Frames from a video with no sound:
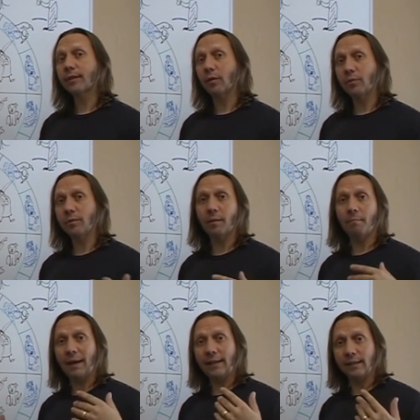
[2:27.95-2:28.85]
And when you become
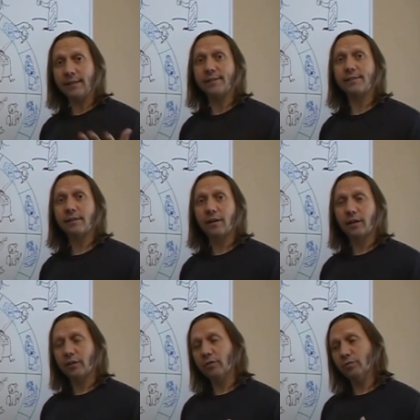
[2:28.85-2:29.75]
mindless,
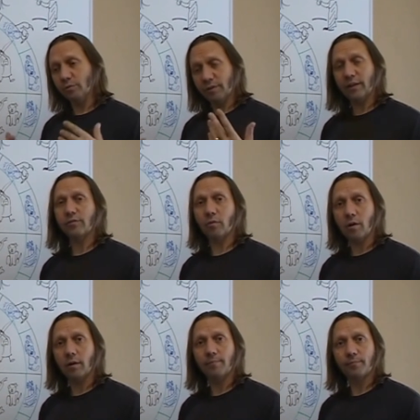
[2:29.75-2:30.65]
you do things
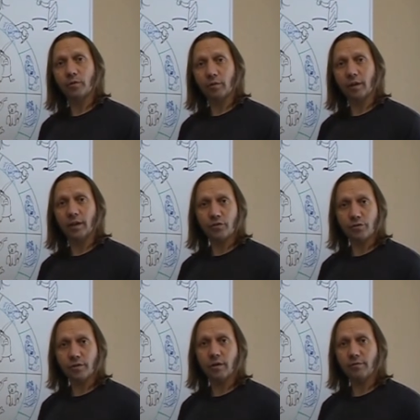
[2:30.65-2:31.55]
wrong. You can cut
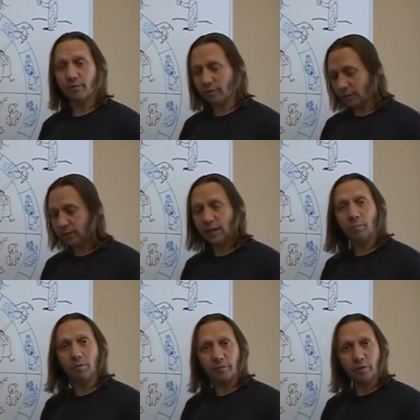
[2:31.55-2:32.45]
yourself, for
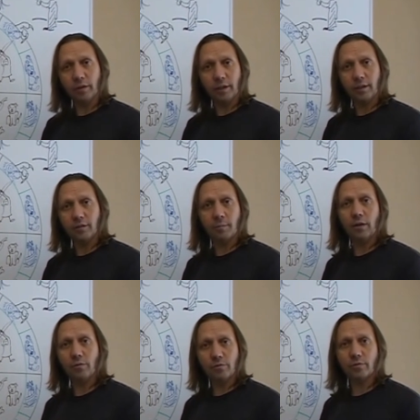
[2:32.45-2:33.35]
example, if you're cutting
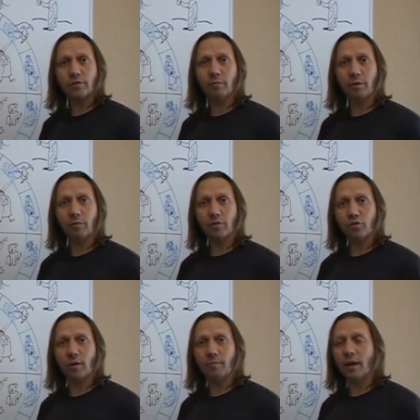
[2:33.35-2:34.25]
tomatoes or something with a
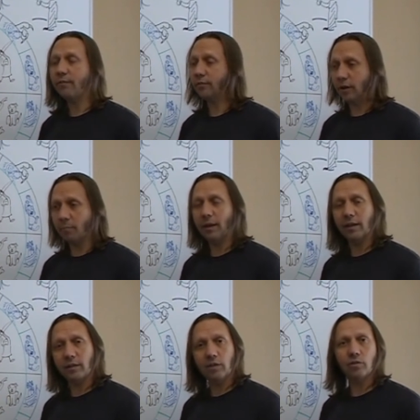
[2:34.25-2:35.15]
sharp knife, you're not paying
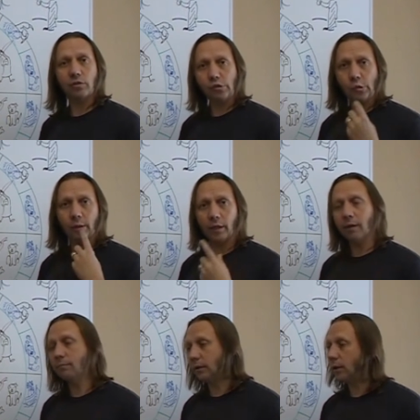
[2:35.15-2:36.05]
attention, you're chewing
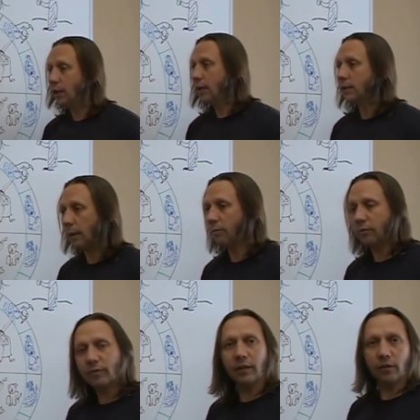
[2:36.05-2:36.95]
gum and tapping your
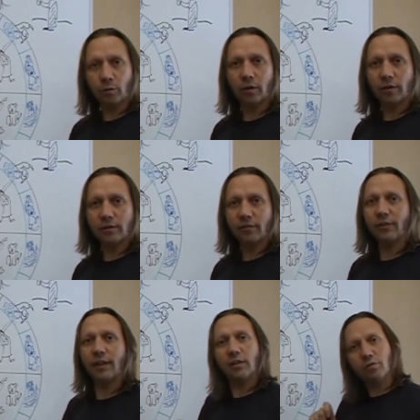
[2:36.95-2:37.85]
feet and doing all these different
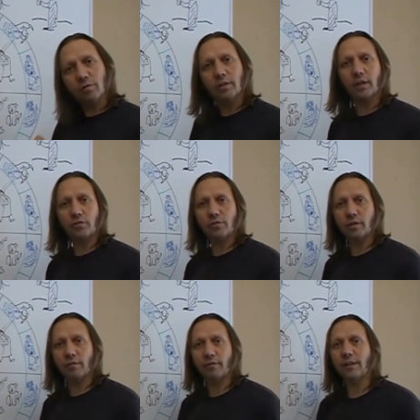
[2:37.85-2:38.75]
things, you could cut
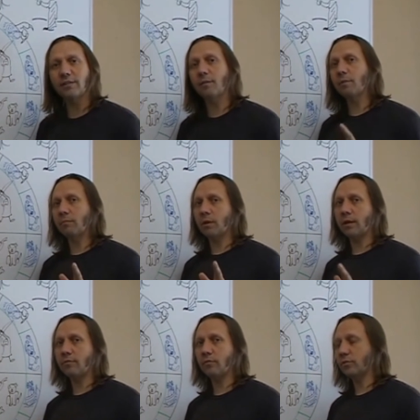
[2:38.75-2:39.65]
yourself, and that's not being
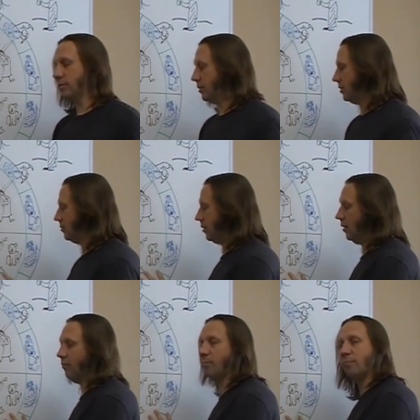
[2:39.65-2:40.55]
mindful. So this is kind
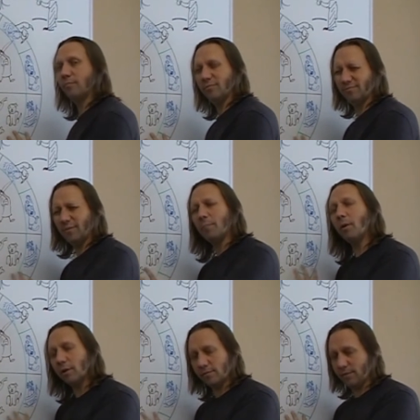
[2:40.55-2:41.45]
of
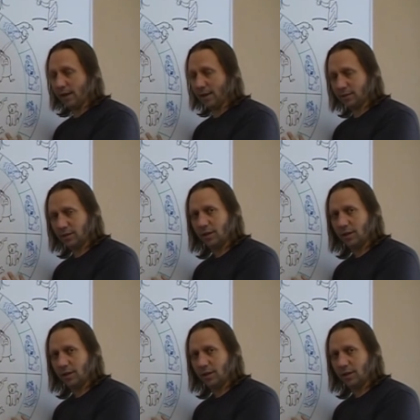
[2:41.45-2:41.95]
part of that.